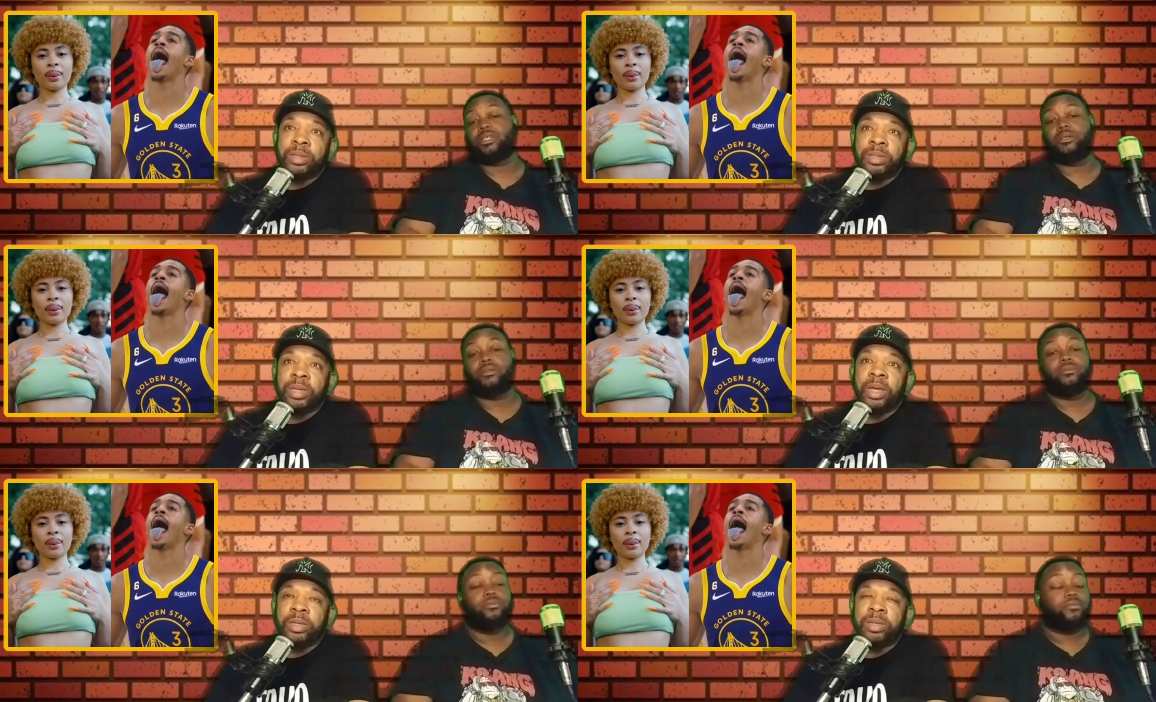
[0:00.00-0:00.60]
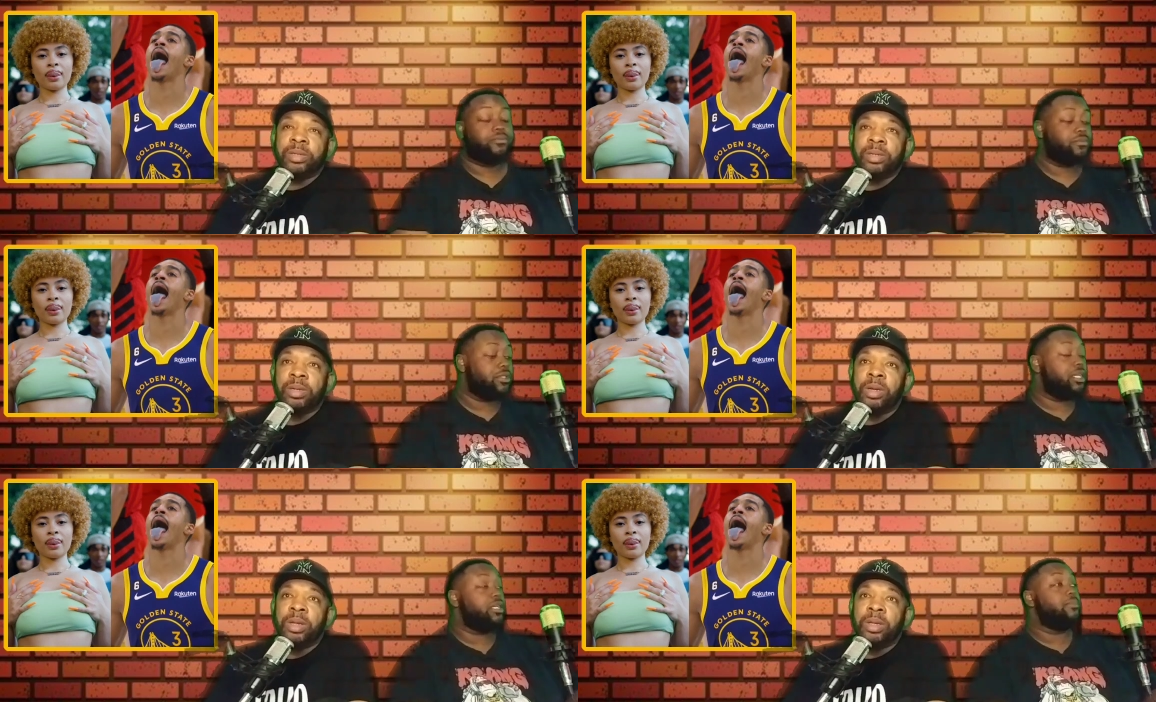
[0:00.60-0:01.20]
Speaker 1: so, exactly.
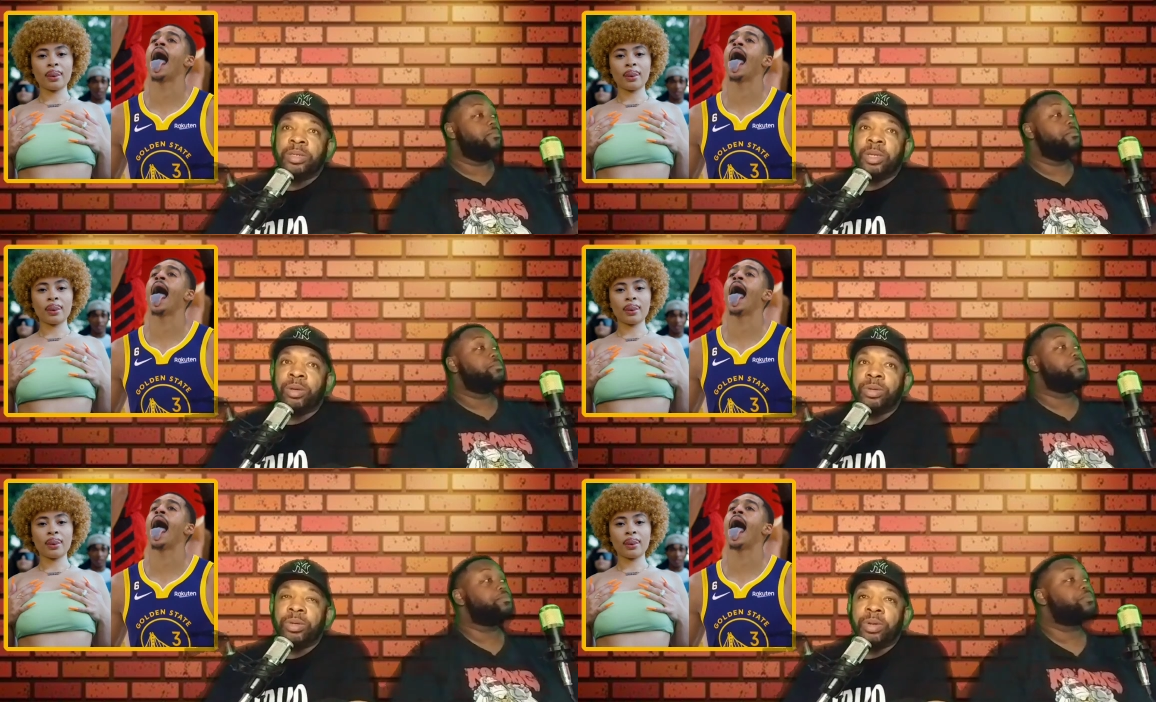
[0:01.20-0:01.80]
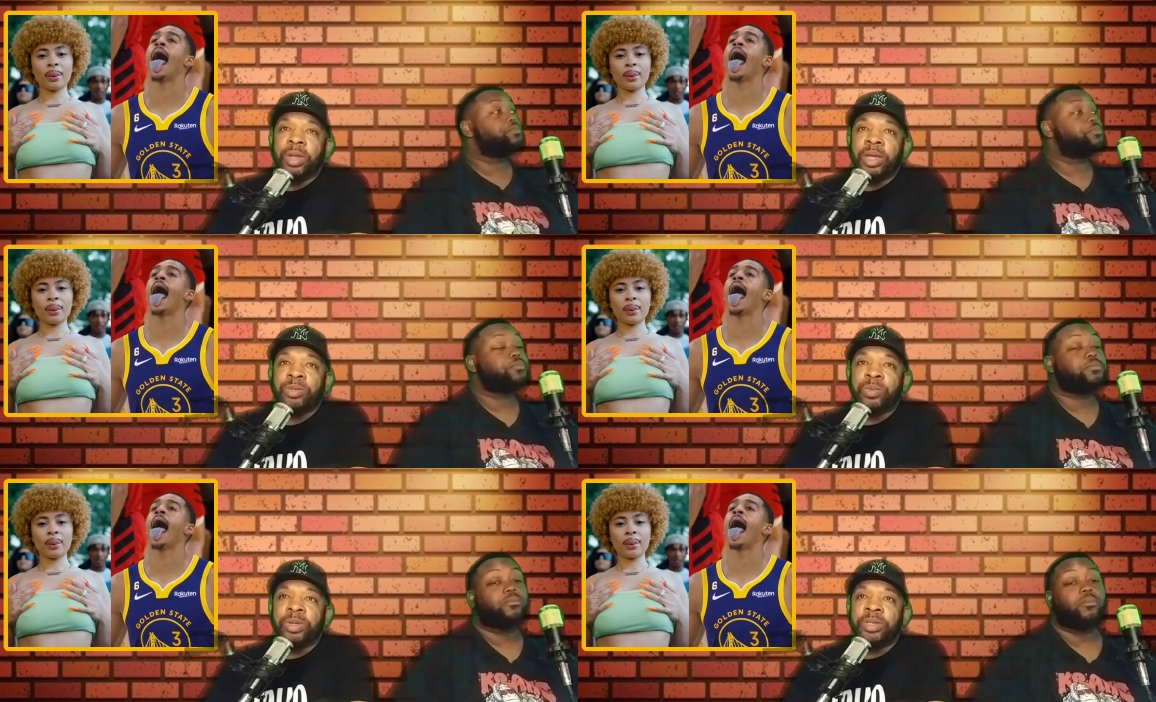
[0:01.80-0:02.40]
Yeah. So you know
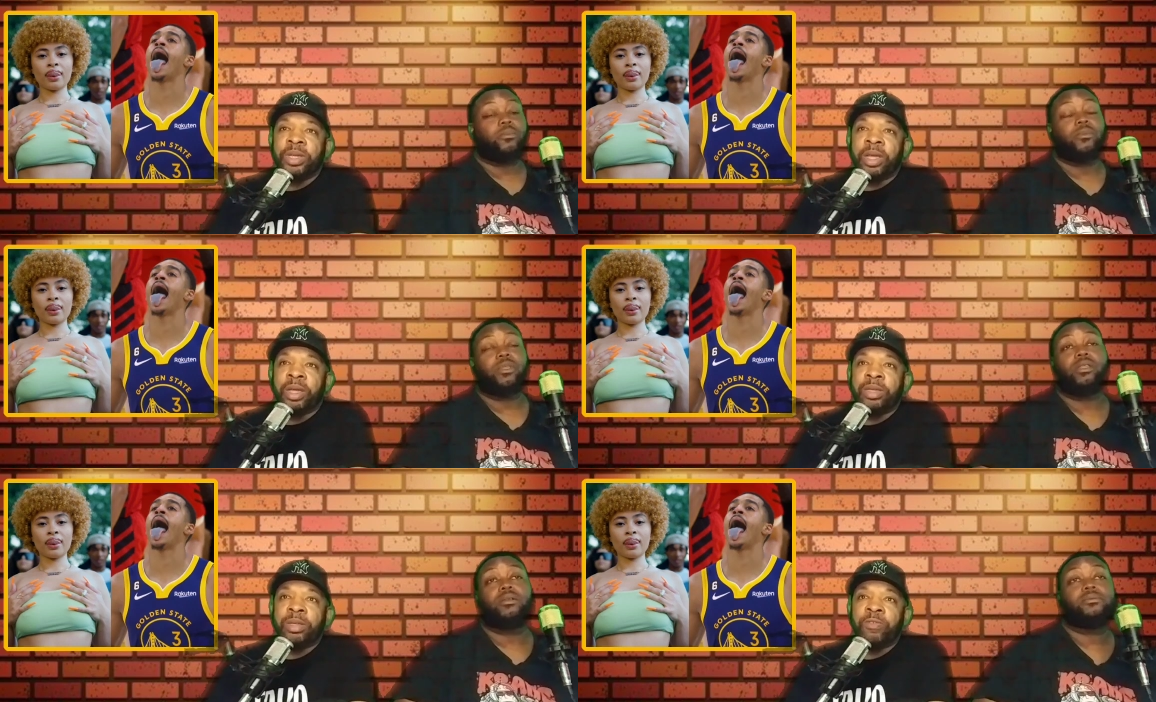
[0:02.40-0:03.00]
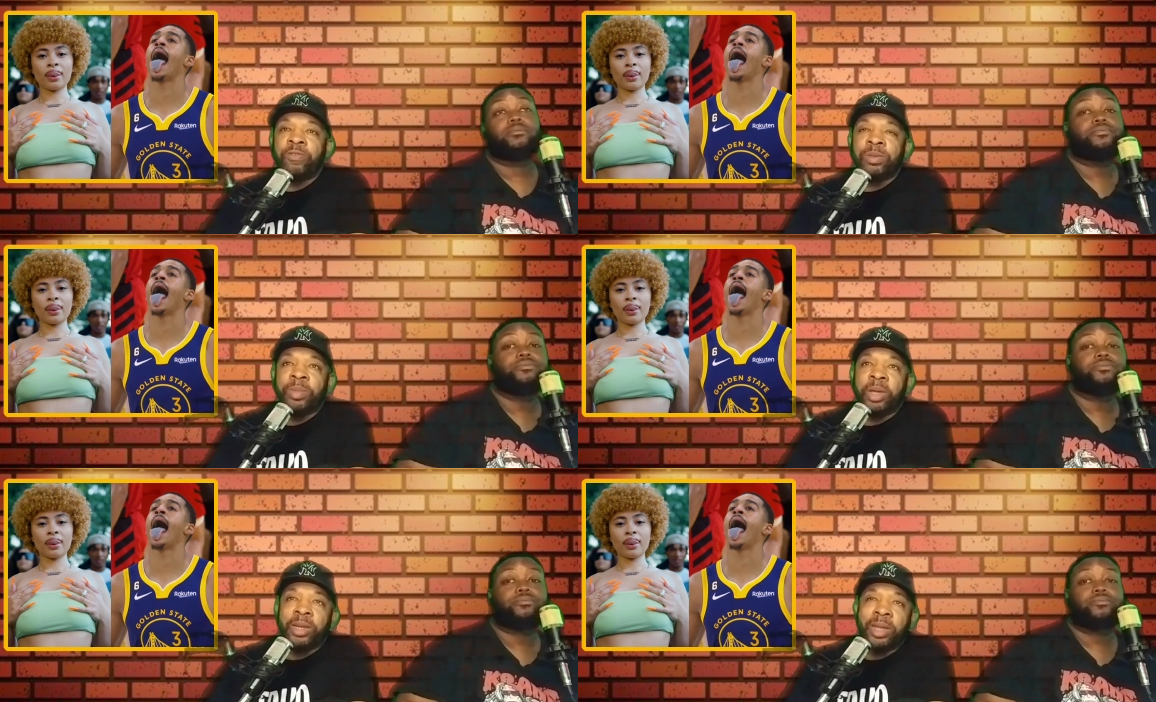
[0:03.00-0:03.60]
that's one thing I give
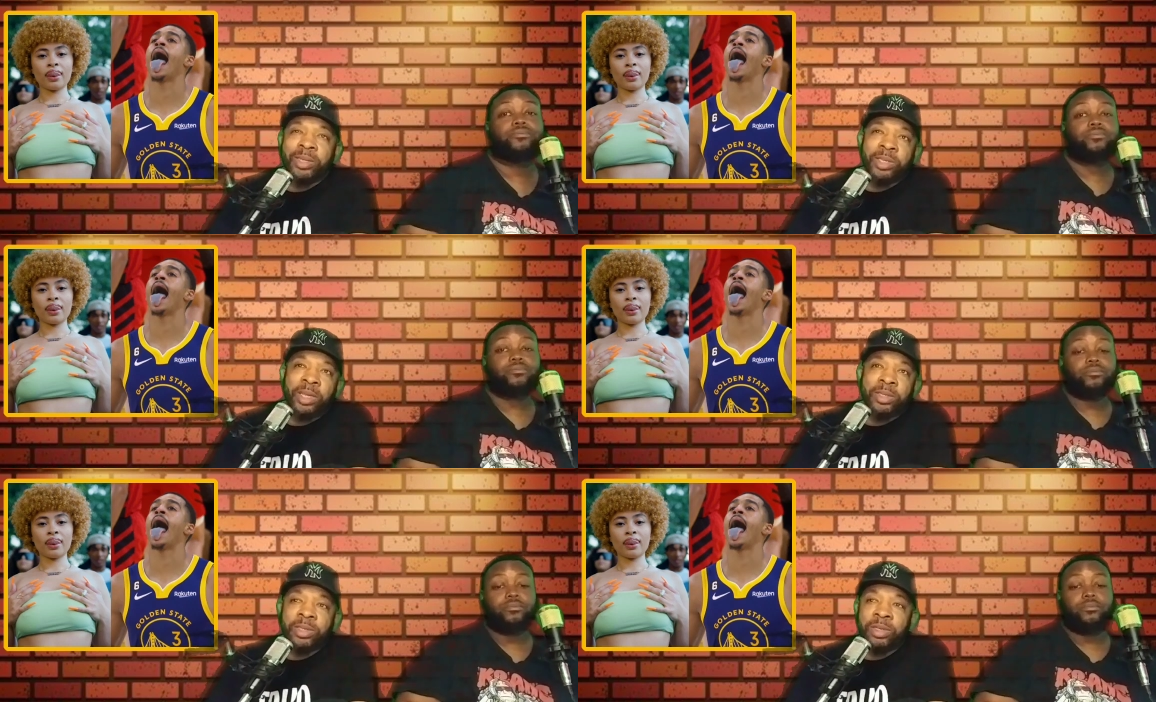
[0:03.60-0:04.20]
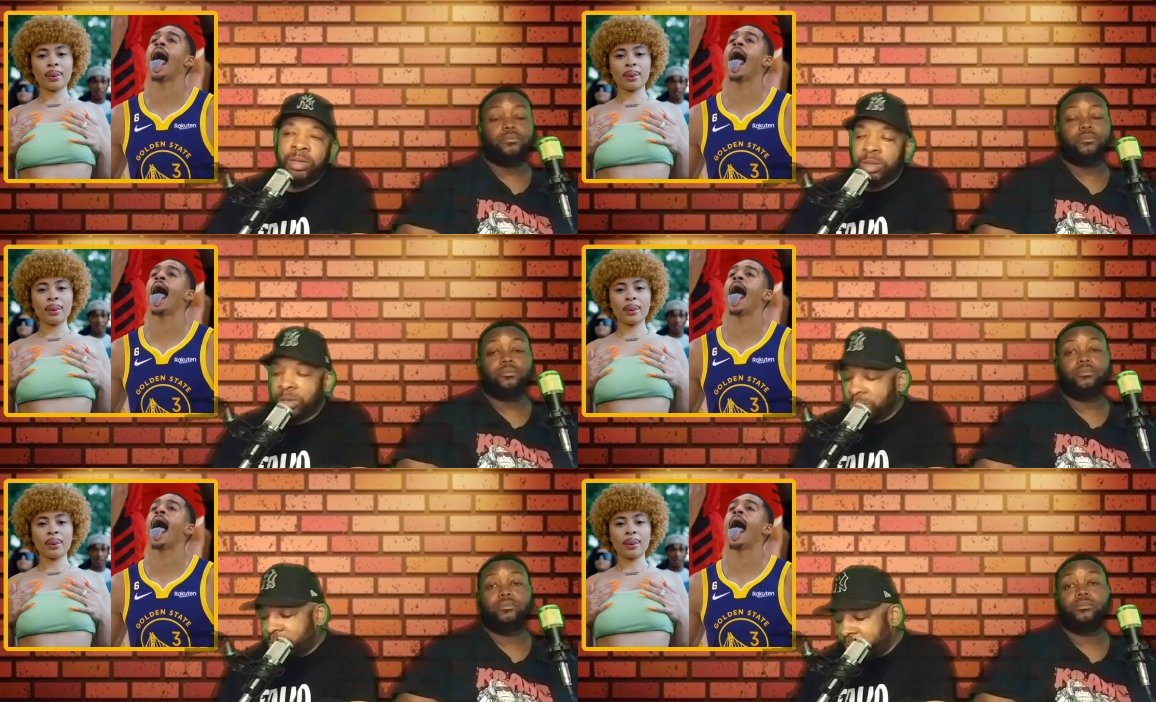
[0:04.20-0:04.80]
somebody like Jay Z
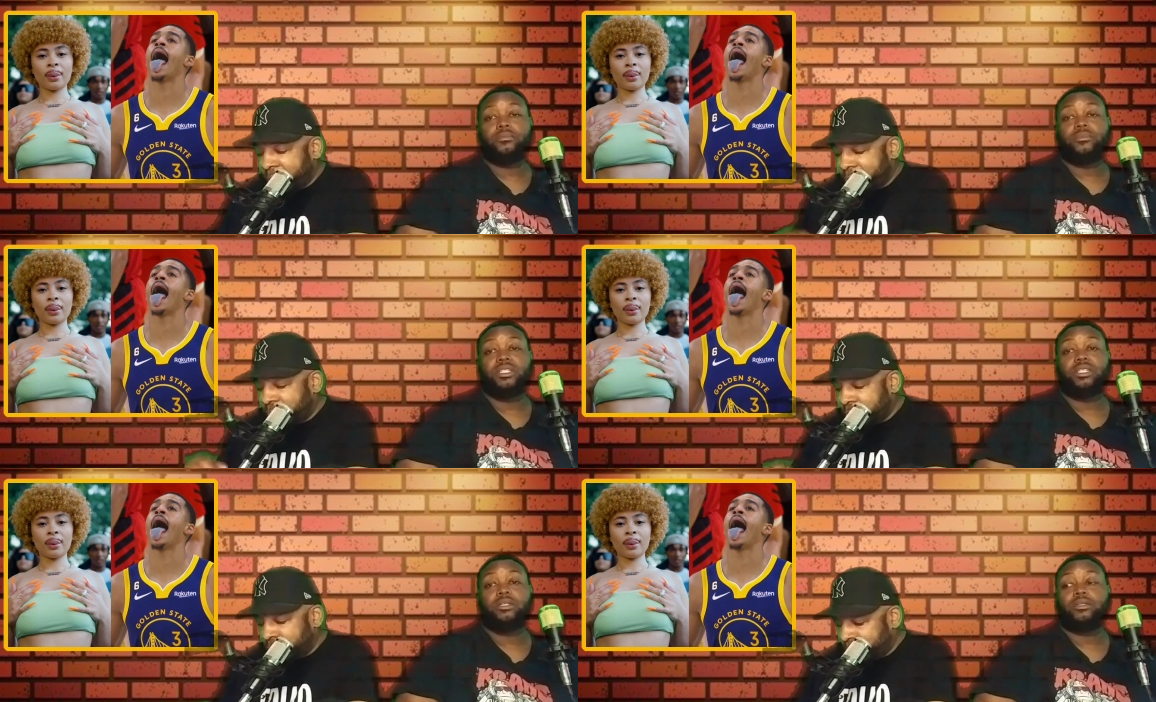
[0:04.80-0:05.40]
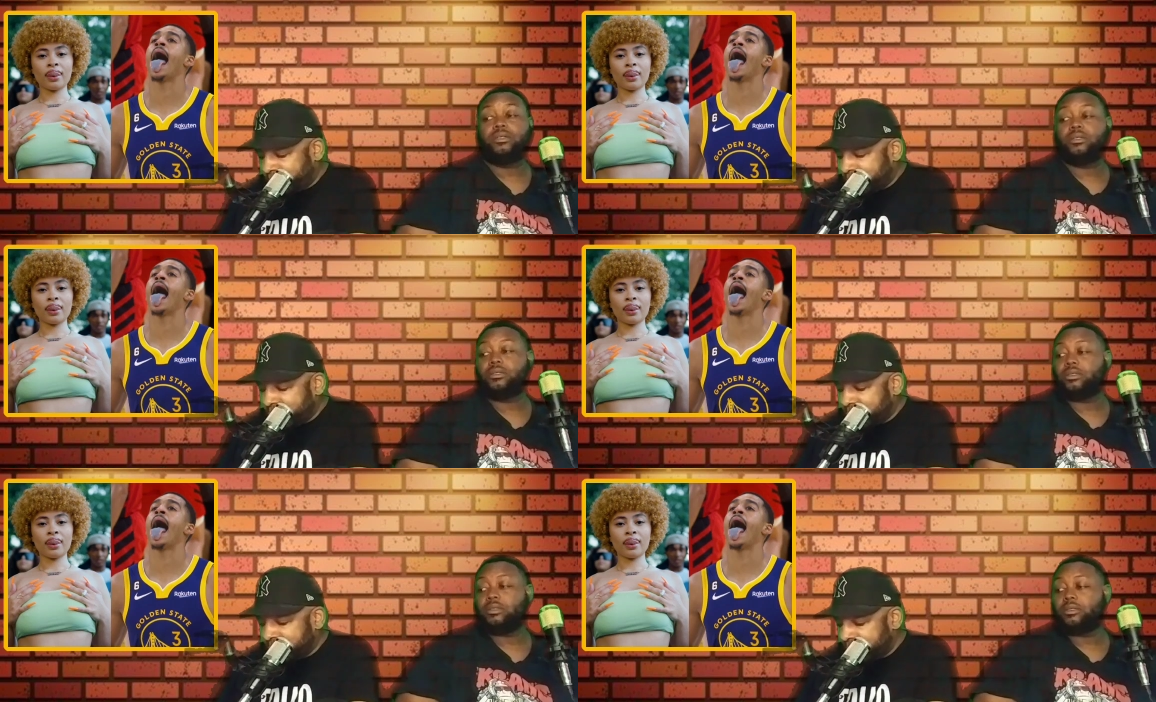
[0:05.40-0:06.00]
credit for doing
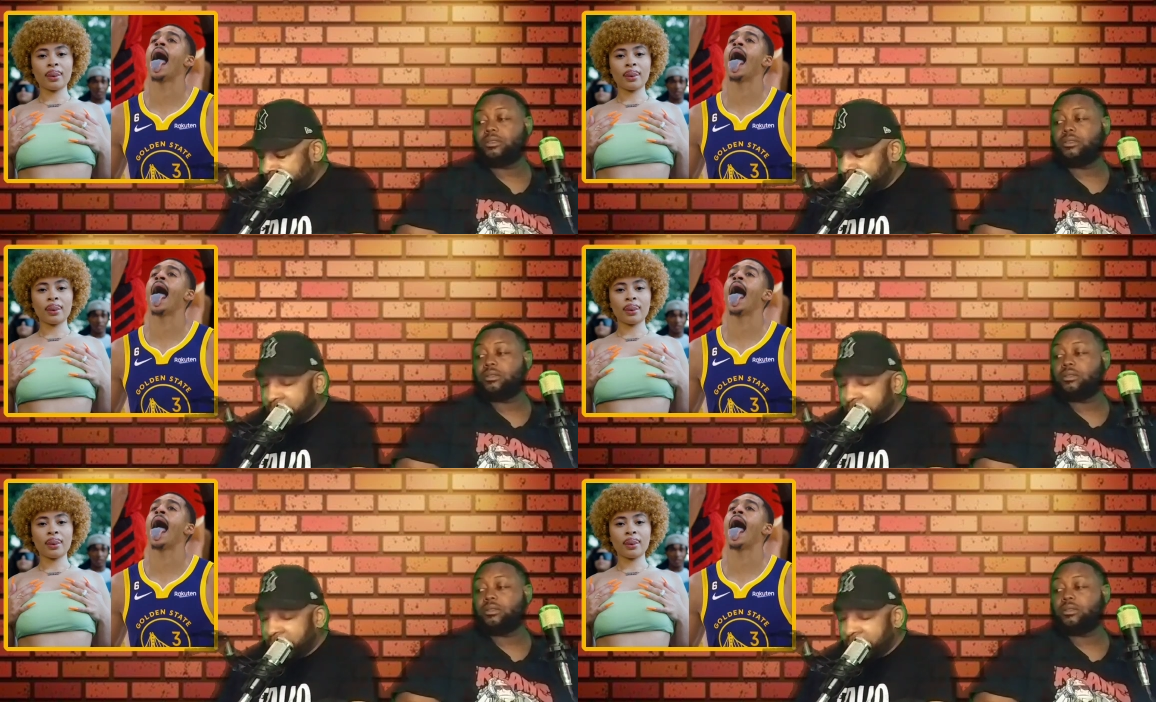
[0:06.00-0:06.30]
because